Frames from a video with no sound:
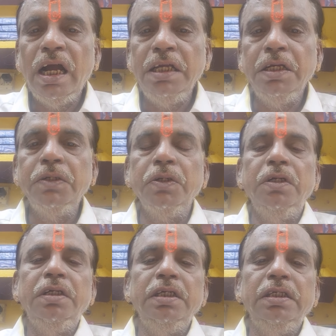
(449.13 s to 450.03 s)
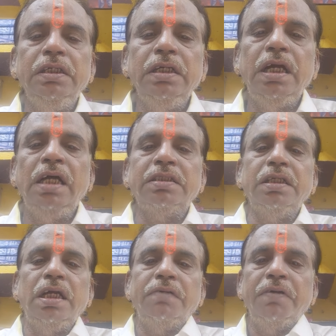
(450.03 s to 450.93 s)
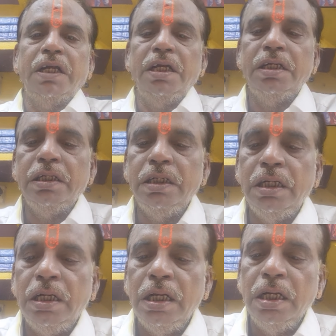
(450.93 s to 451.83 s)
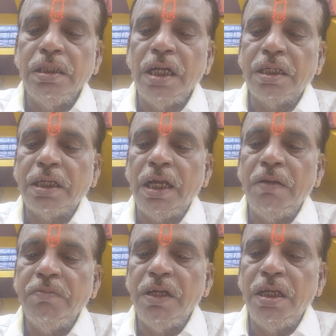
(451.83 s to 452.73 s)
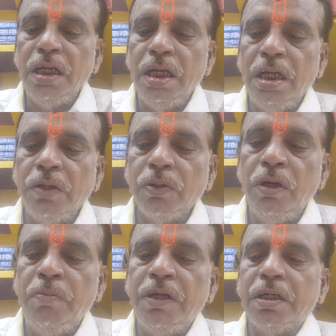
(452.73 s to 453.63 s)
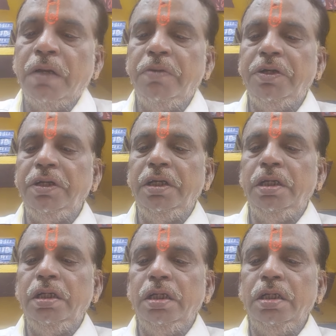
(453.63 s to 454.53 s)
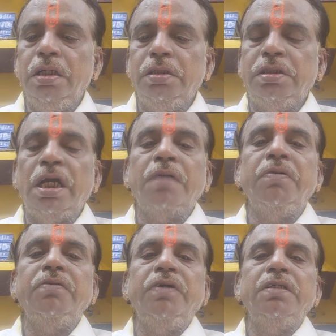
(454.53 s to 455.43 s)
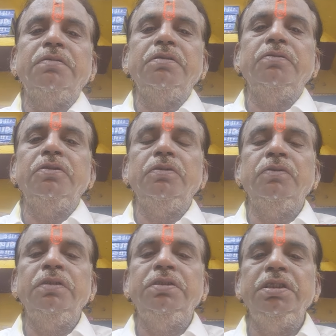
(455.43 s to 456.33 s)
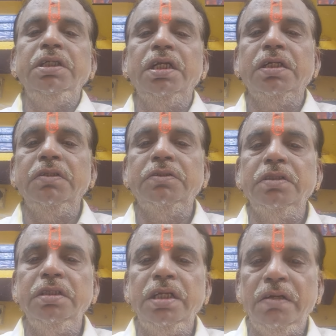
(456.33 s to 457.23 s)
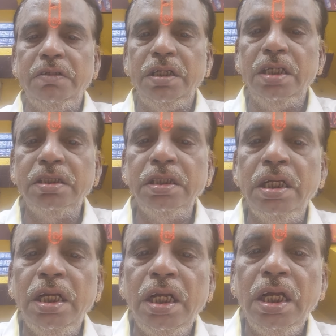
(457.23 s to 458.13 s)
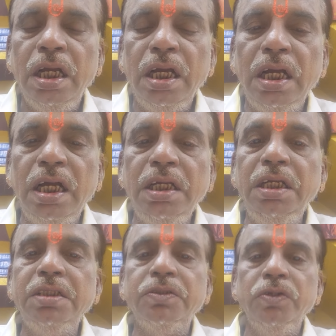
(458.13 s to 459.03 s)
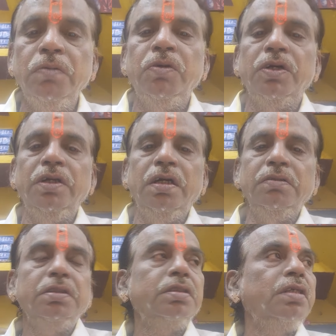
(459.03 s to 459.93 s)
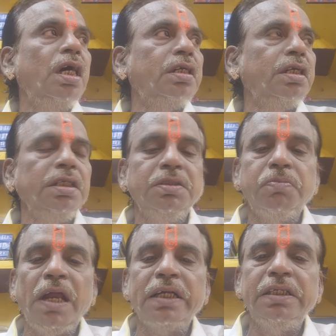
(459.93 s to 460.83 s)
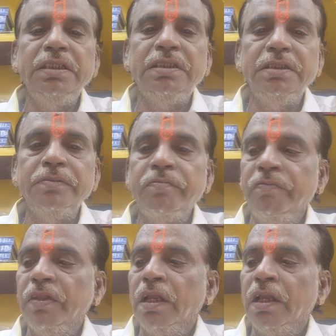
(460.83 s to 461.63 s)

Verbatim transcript: I enrolled as an advocate that time the enrollment committee chairman was one senior counsel Devadas uh, he is no more now his daughter is practicing